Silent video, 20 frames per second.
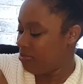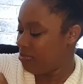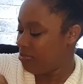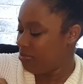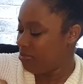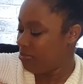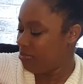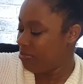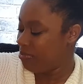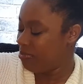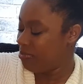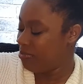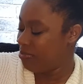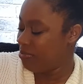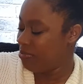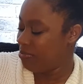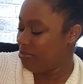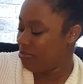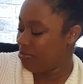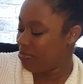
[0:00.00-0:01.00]

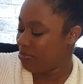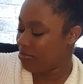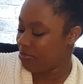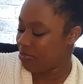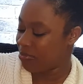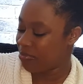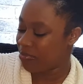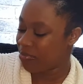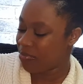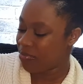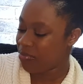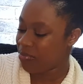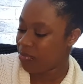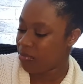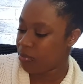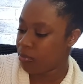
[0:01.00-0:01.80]
Nobody speaks.